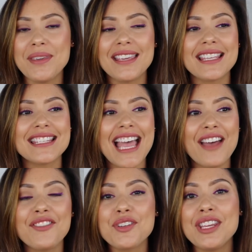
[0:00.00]
because
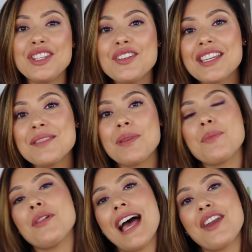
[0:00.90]
after he took his
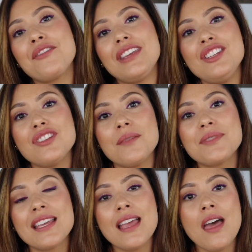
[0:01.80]
people out of Egypt,